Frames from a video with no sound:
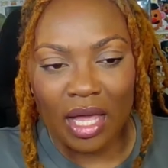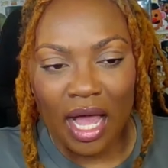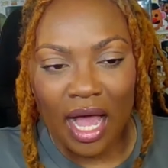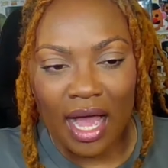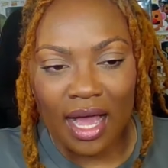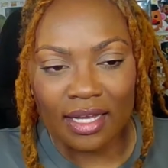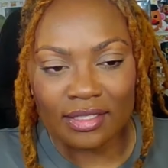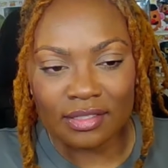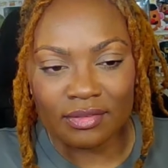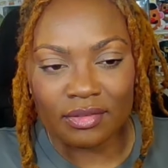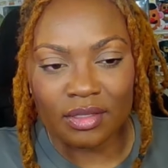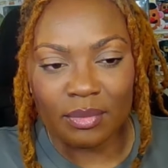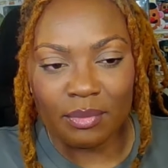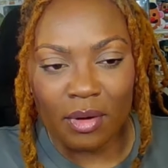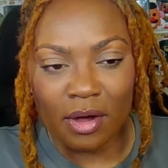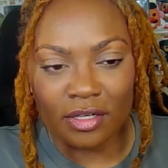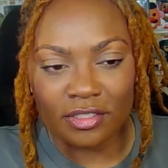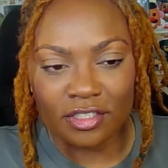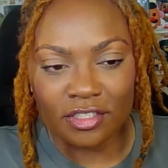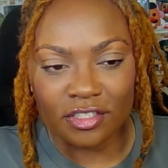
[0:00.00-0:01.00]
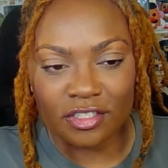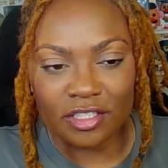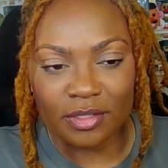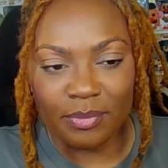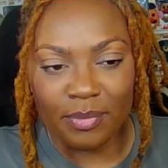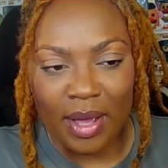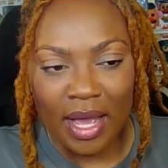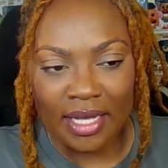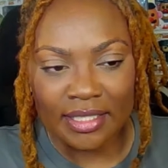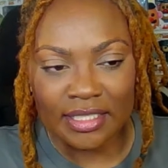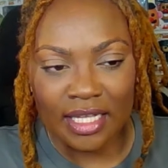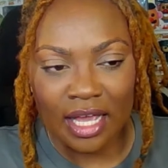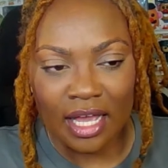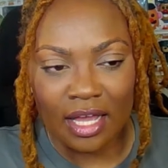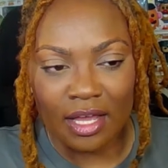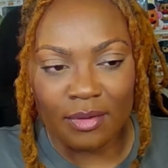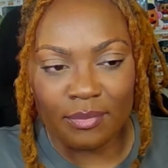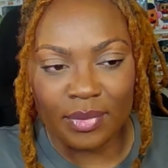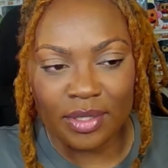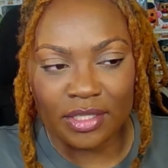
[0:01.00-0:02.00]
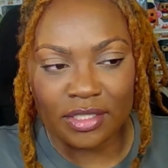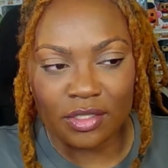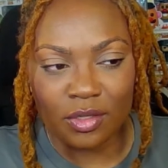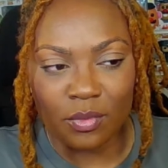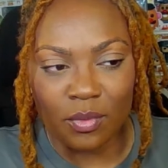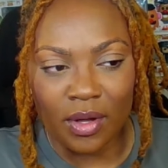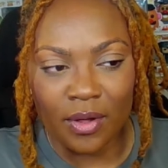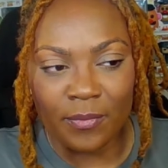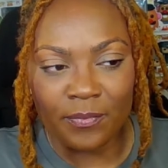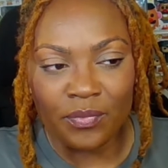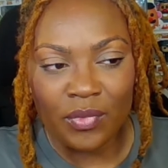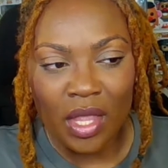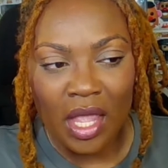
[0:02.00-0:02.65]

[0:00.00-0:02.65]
eyes of the monster surpassing an abyssal one